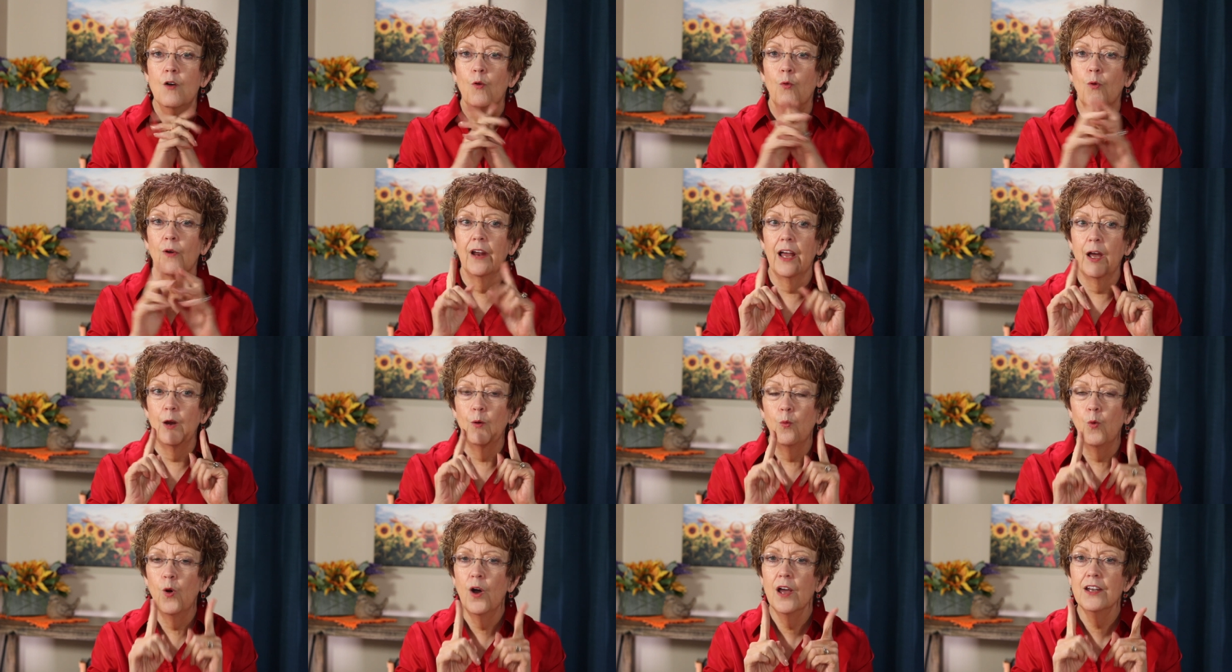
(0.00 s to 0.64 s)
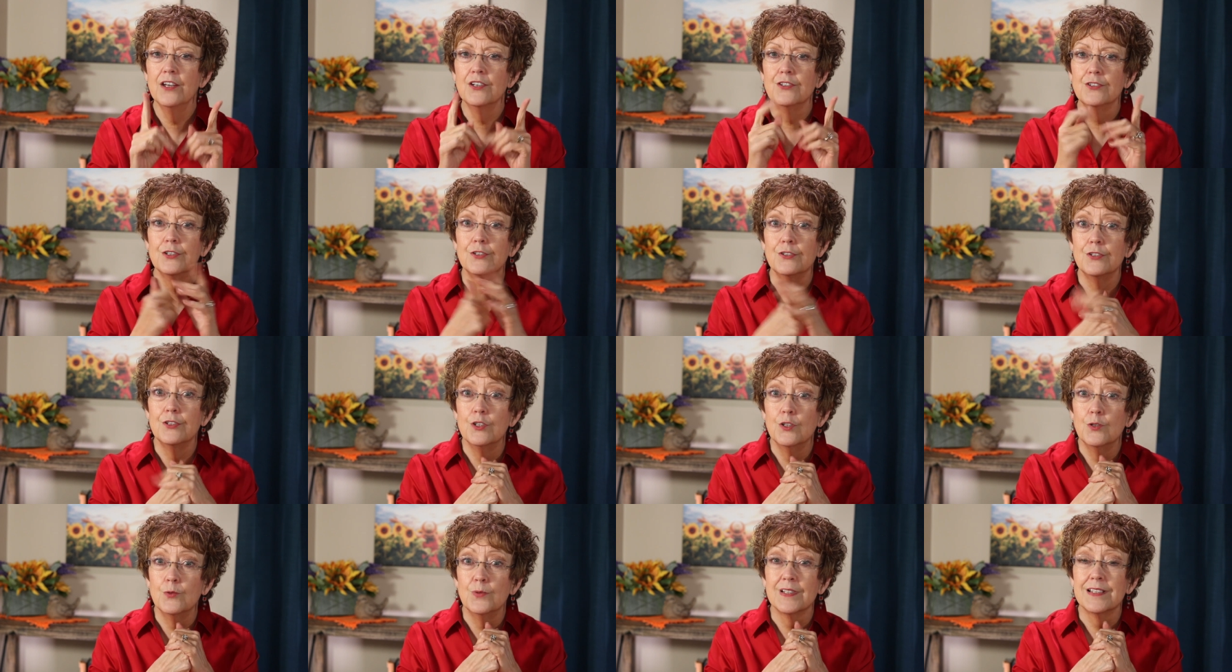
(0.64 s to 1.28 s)
What I wanted to
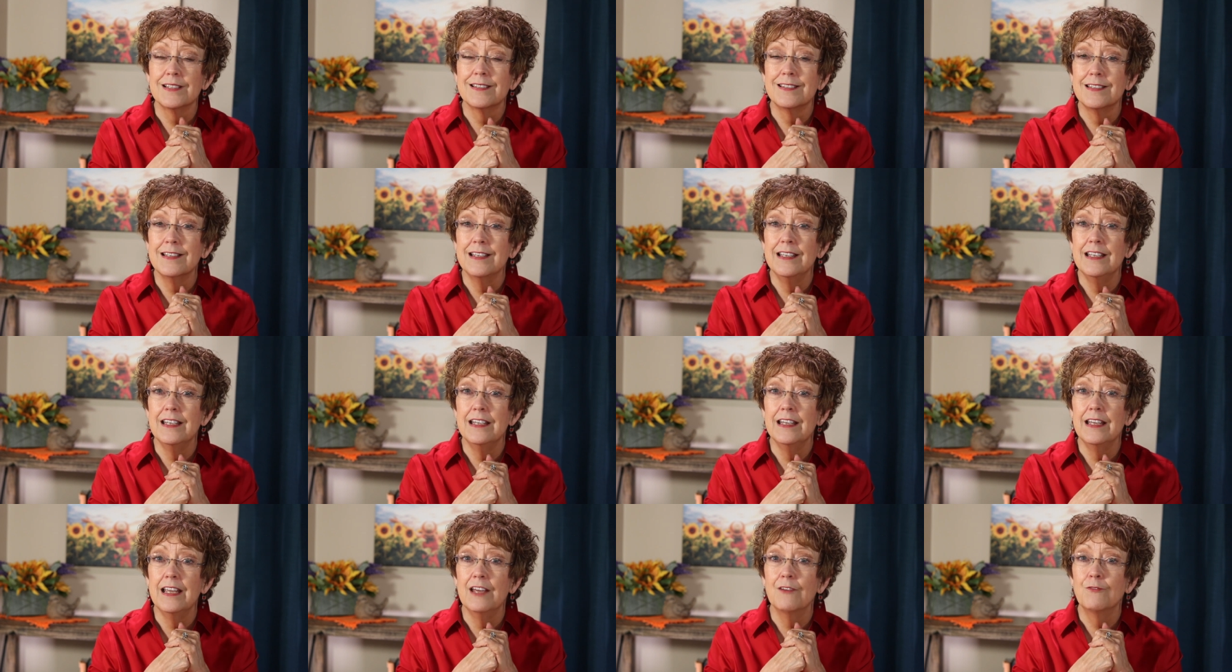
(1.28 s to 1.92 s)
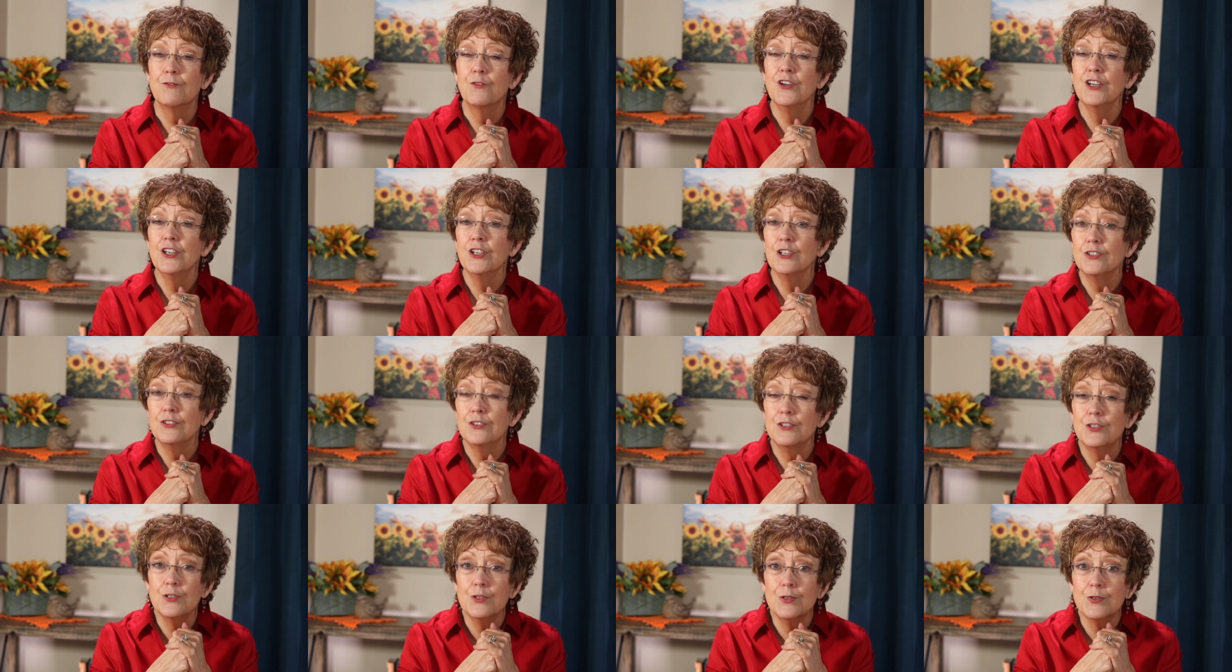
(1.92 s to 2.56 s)
do was see if we
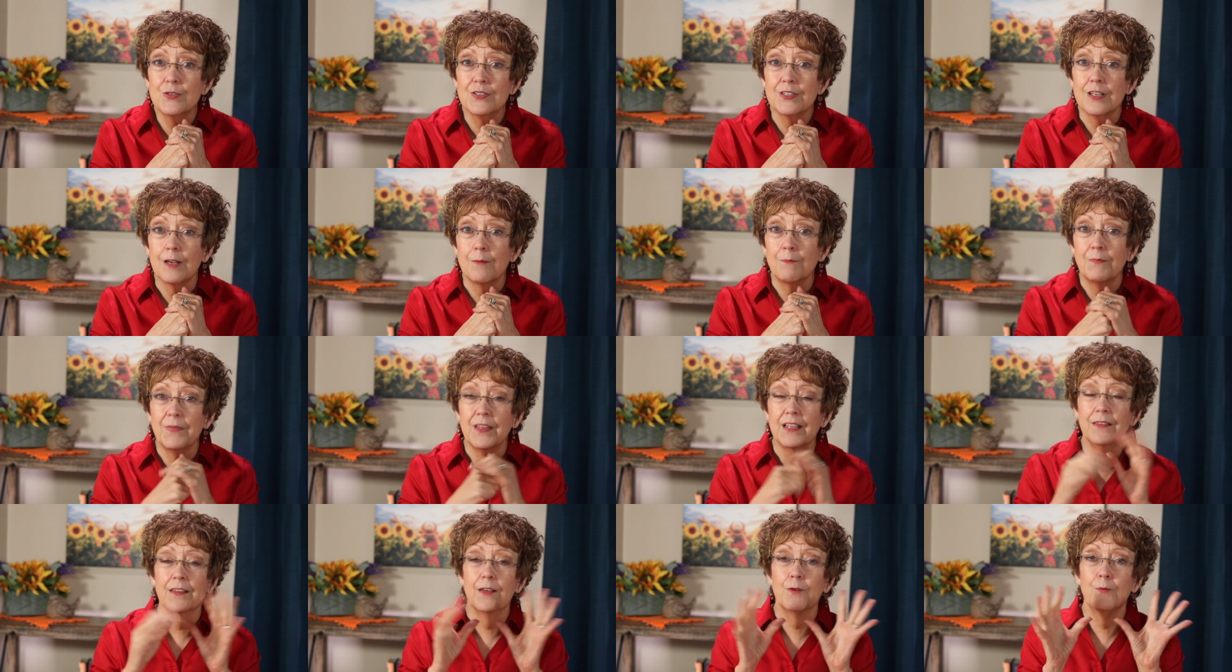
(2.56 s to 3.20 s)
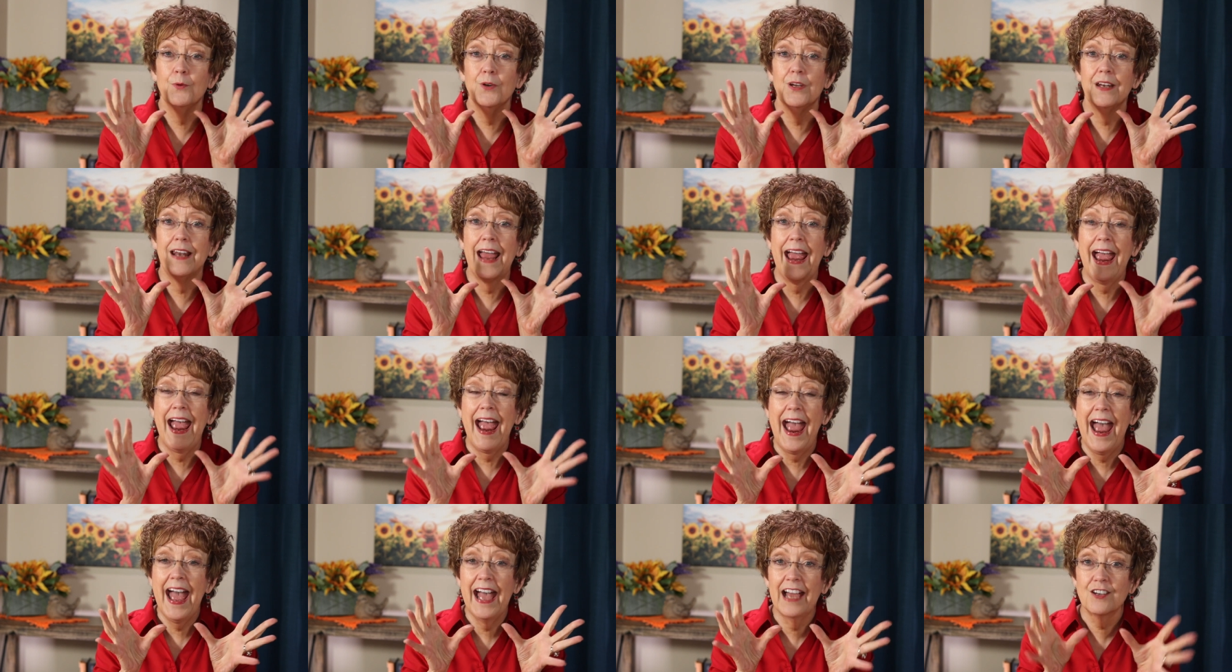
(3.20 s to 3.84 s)
could do something that would
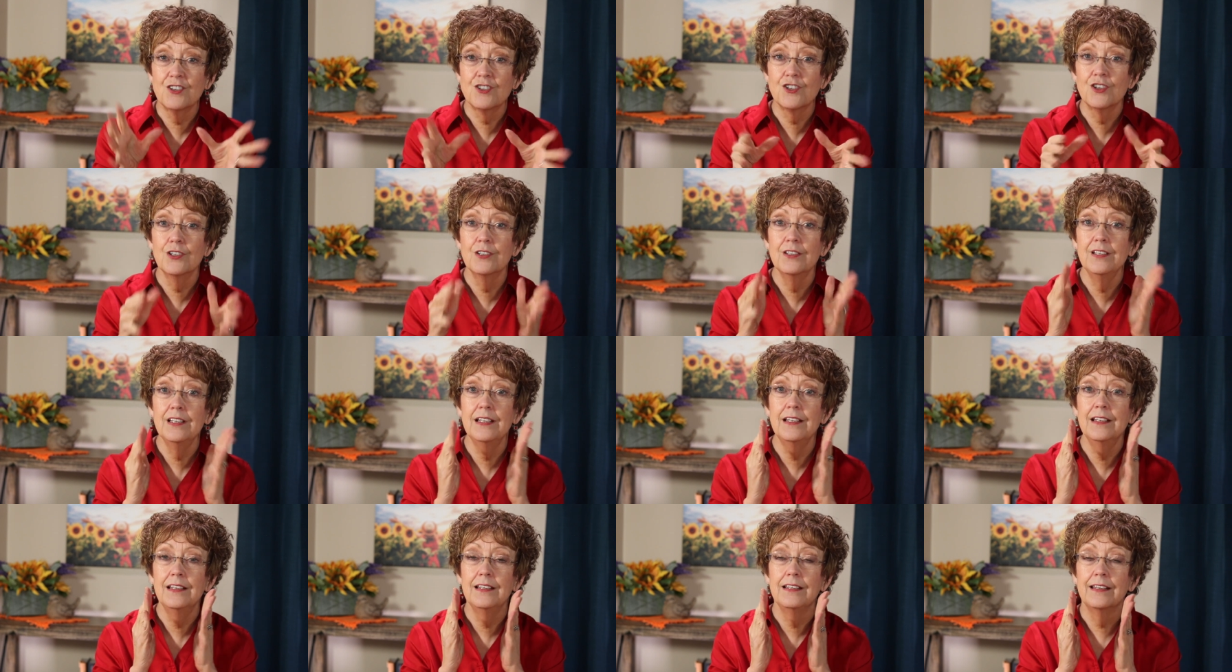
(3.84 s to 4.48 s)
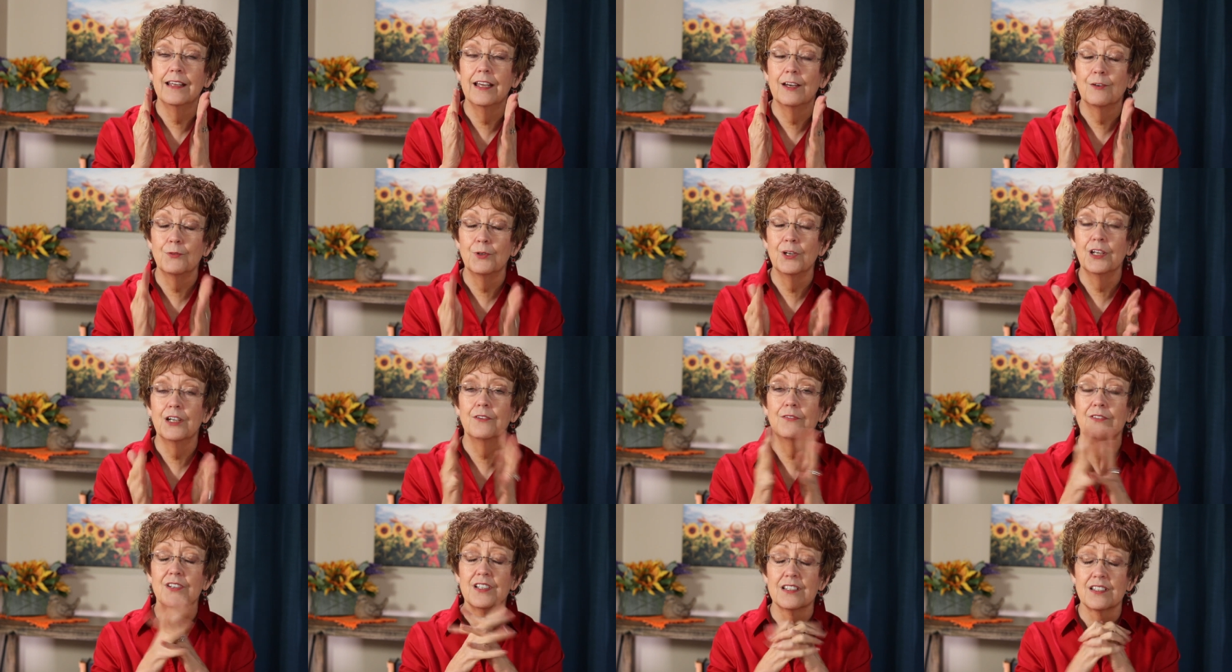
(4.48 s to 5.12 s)
actually get
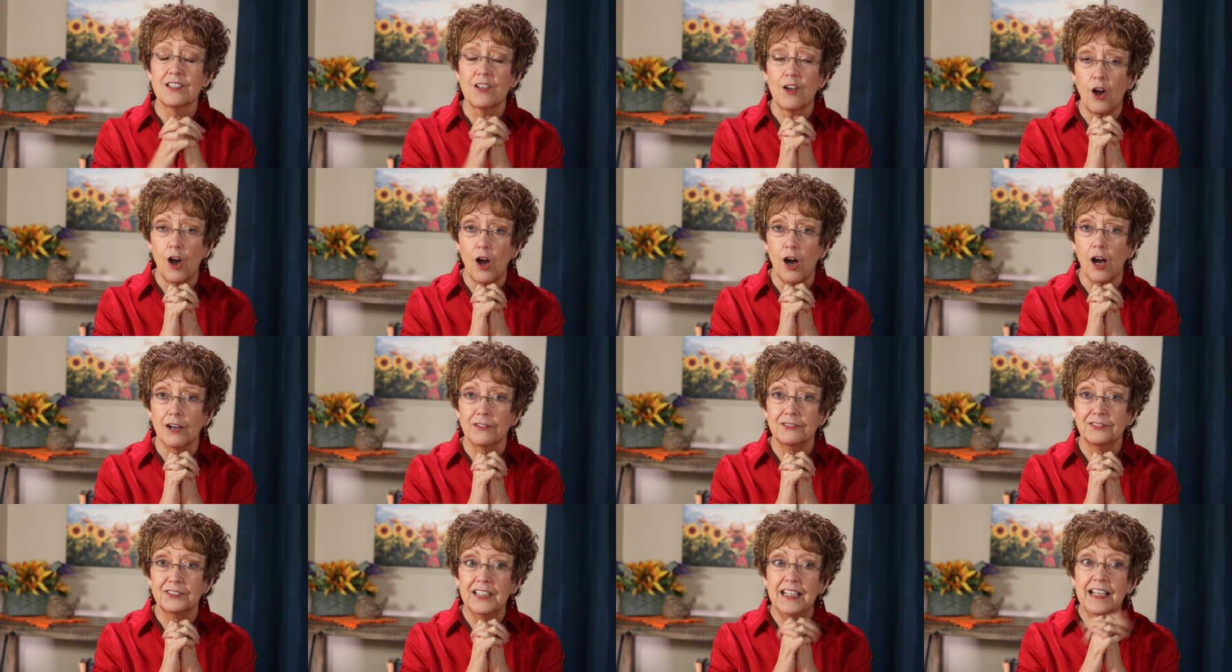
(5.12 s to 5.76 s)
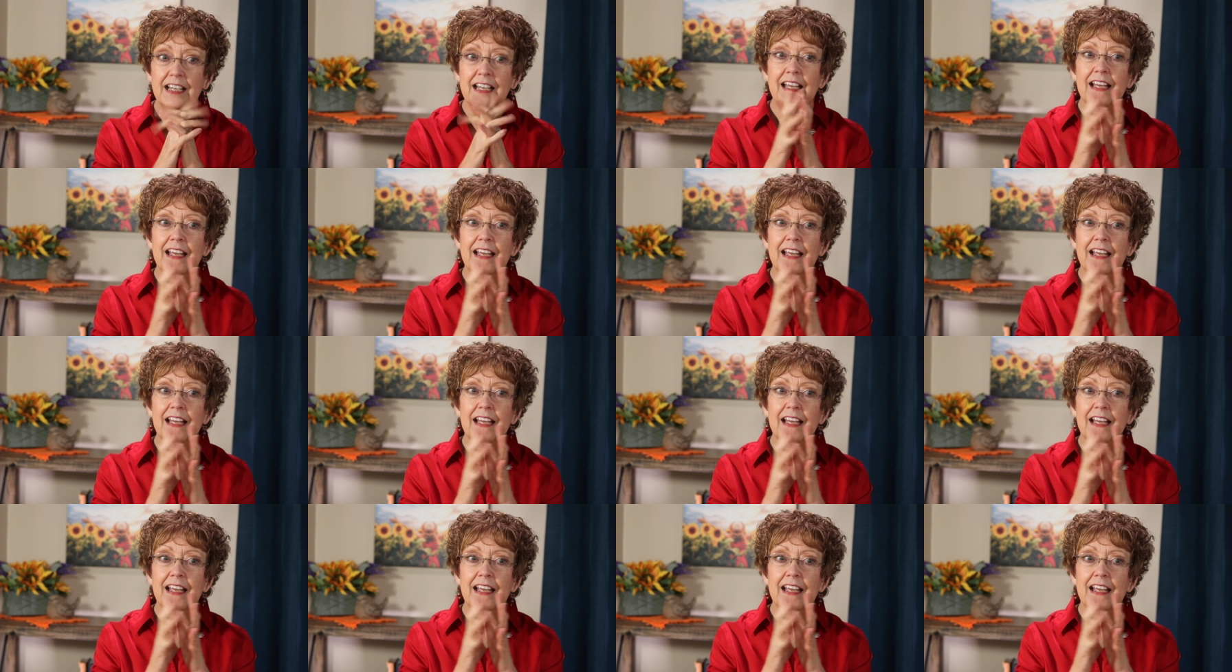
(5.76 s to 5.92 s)
rid of his cough.